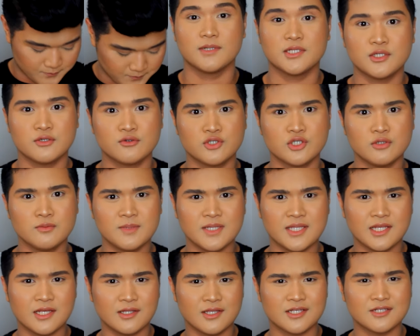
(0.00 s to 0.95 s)
My social
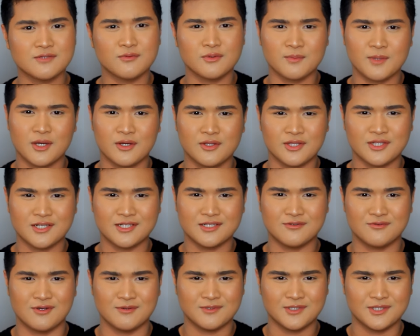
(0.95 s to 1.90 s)
media links will be on the
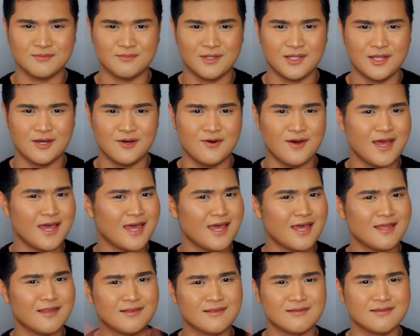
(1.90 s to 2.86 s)
description below,
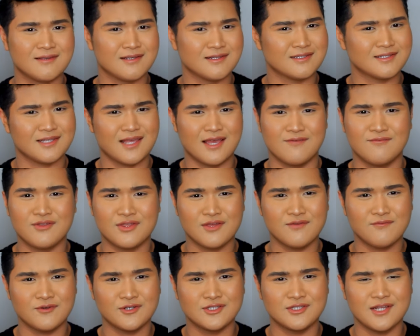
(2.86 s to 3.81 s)
and that's
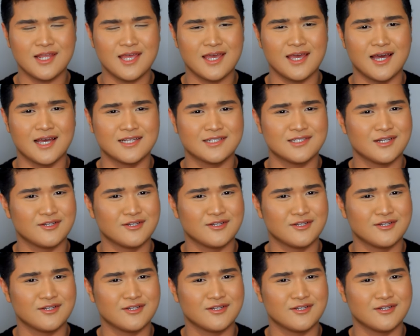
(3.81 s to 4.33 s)
everything for today, guys.